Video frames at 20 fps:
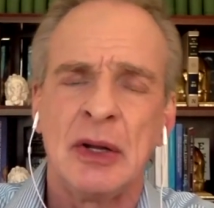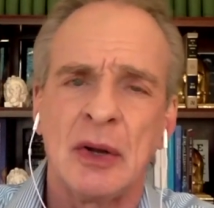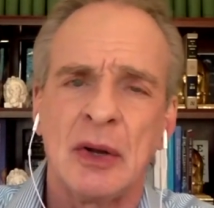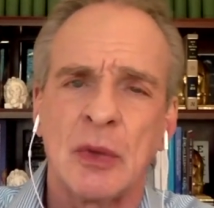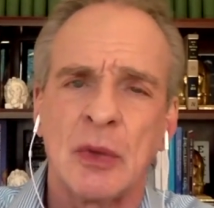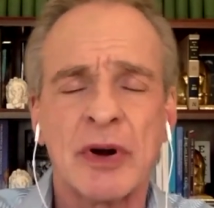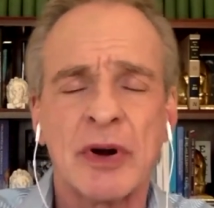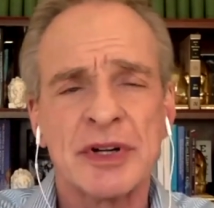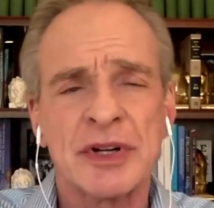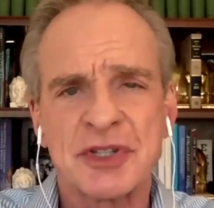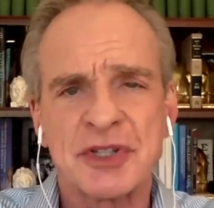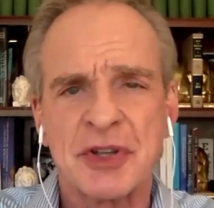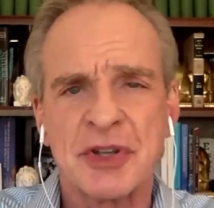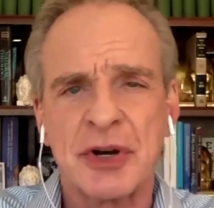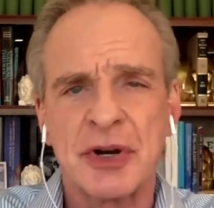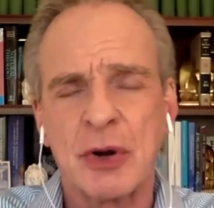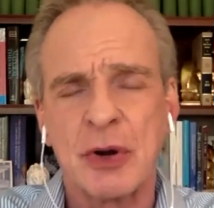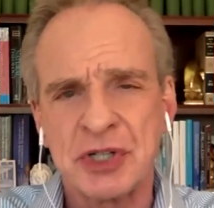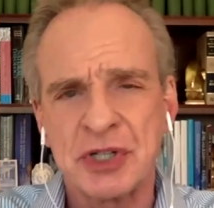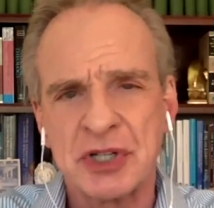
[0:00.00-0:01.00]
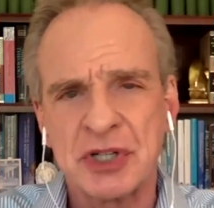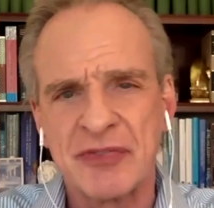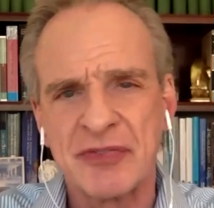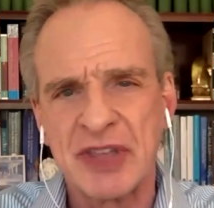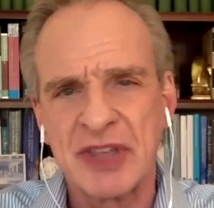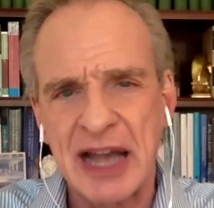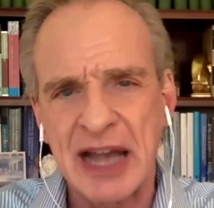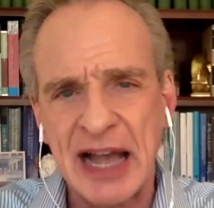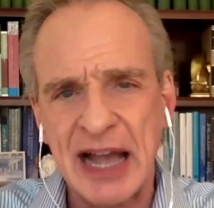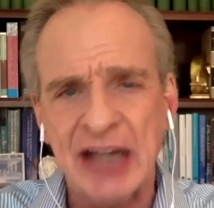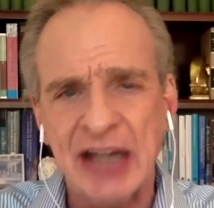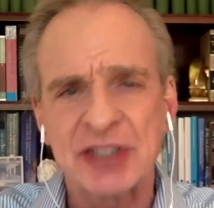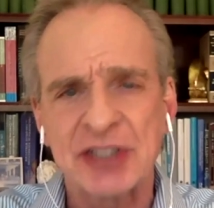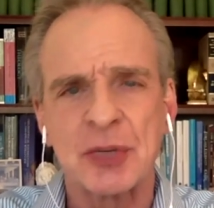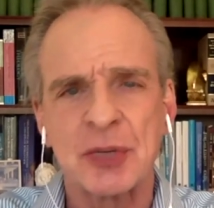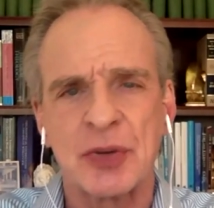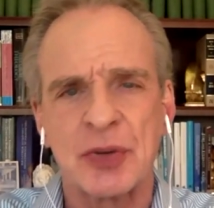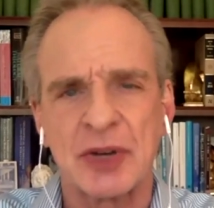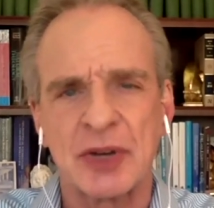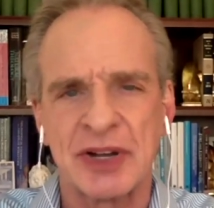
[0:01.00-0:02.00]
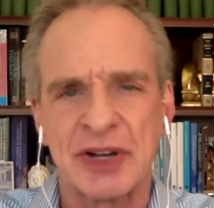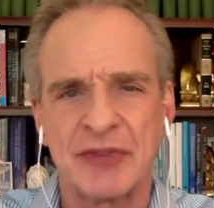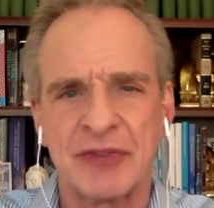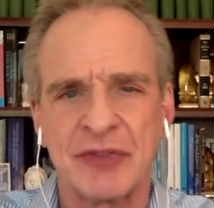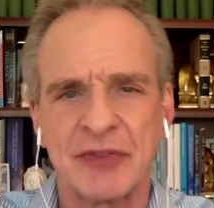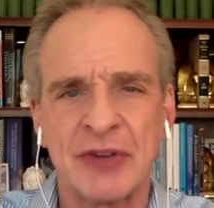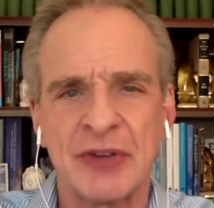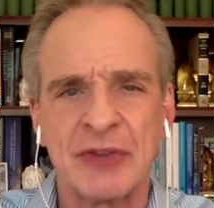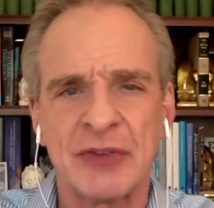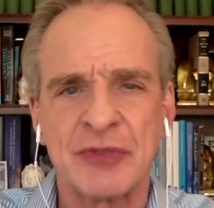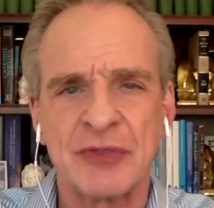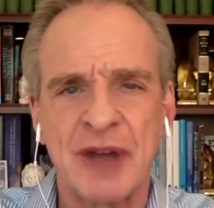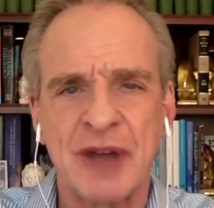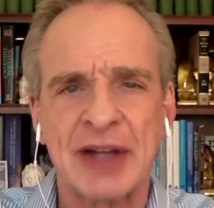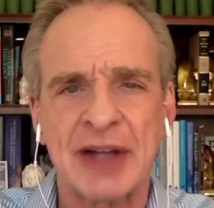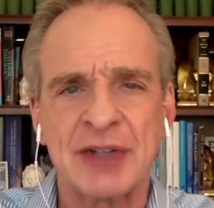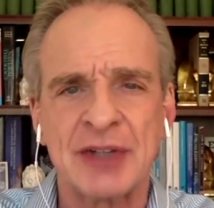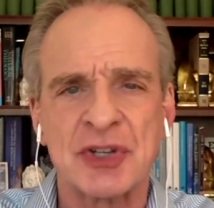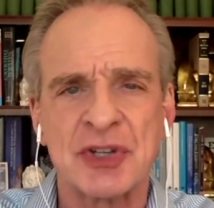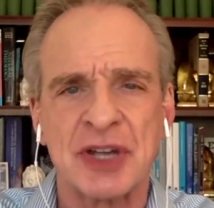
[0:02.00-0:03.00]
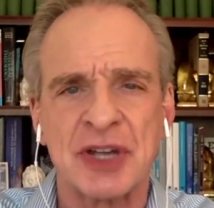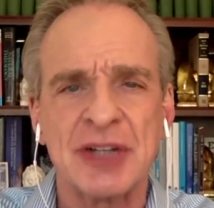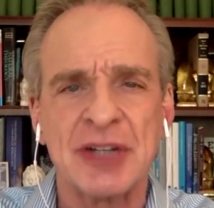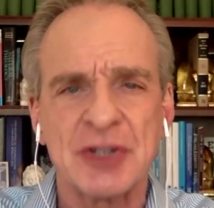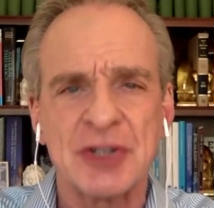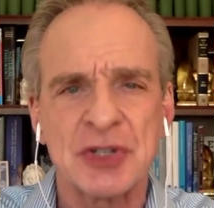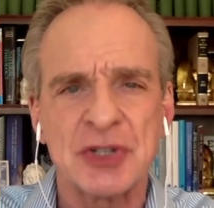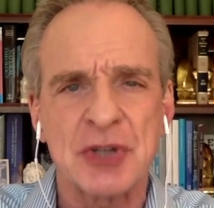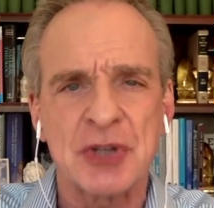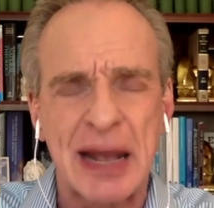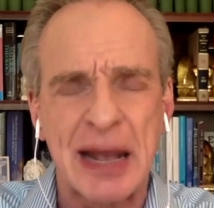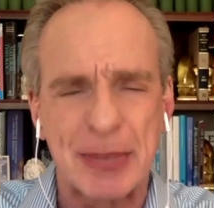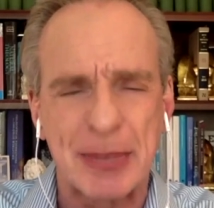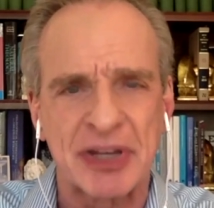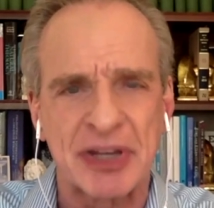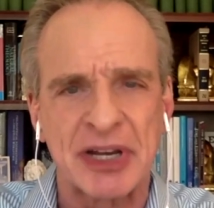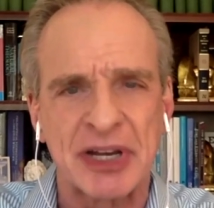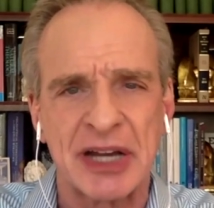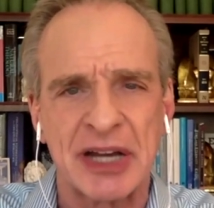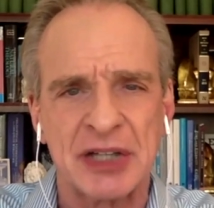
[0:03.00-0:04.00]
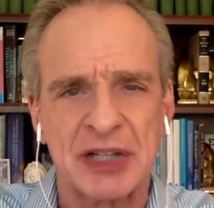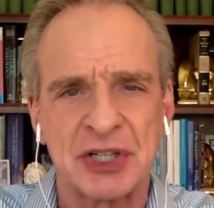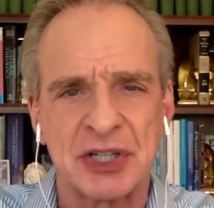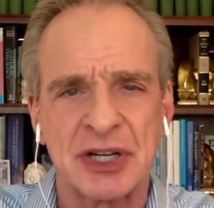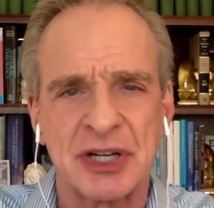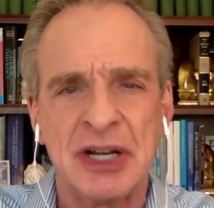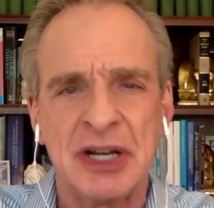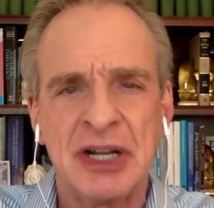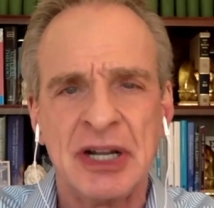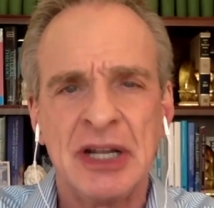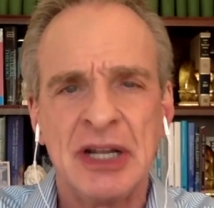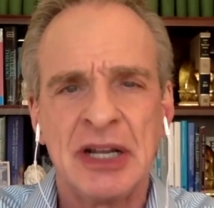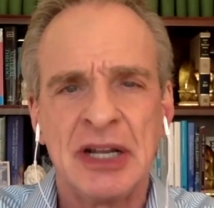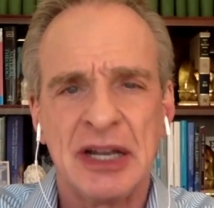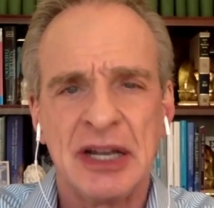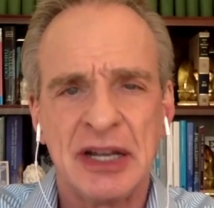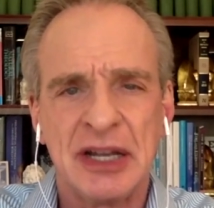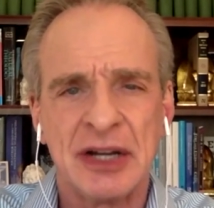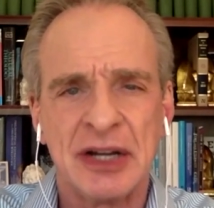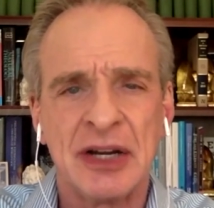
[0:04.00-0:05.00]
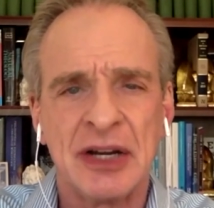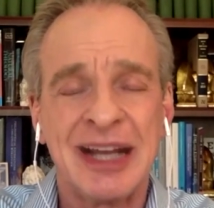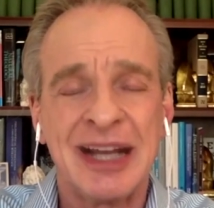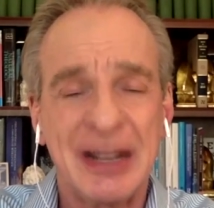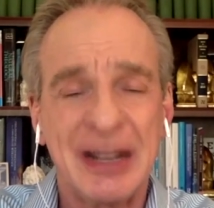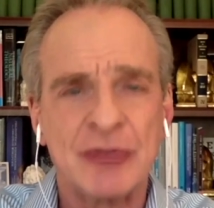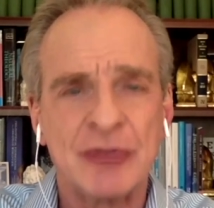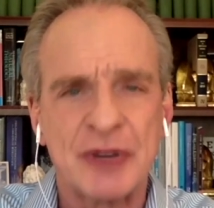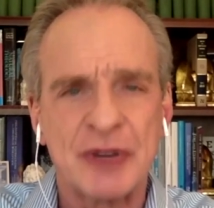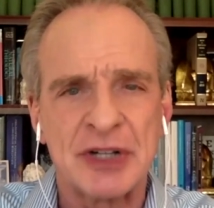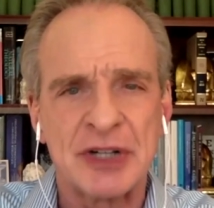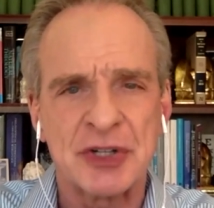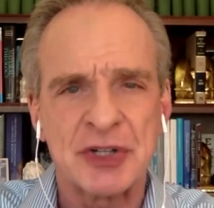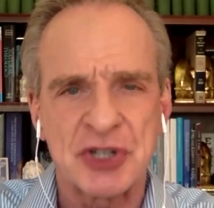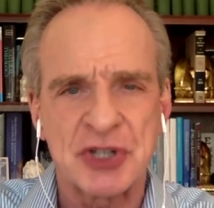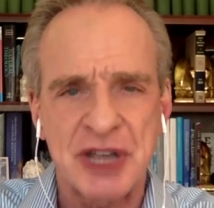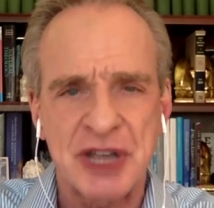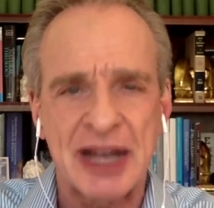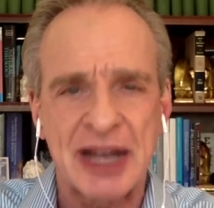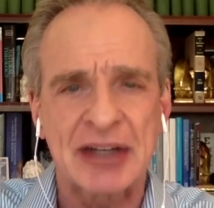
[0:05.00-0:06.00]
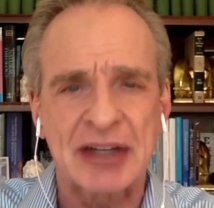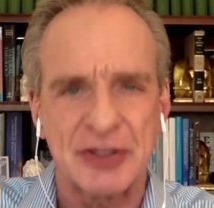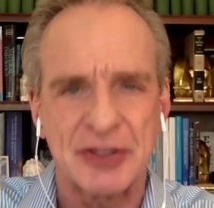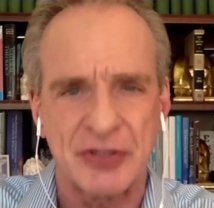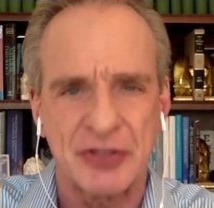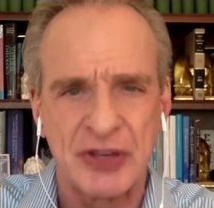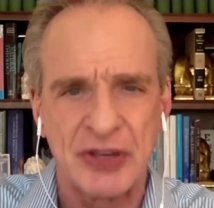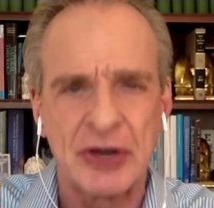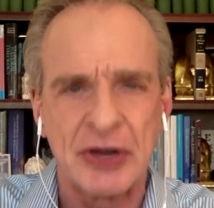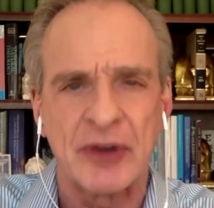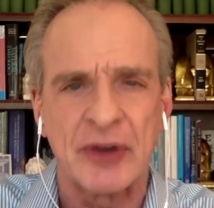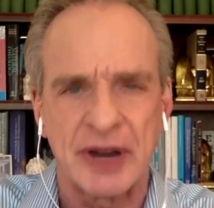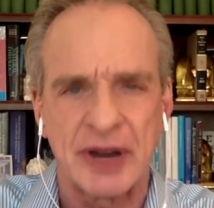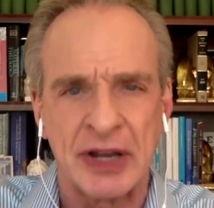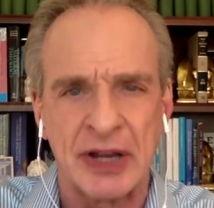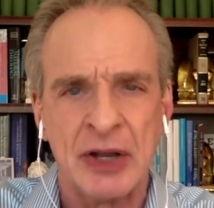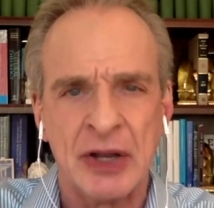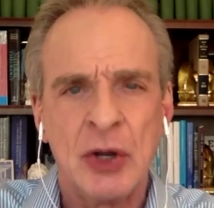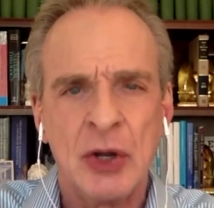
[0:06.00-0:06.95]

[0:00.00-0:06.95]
whereas the notion of the actual infinite finds its application in infinite set theory,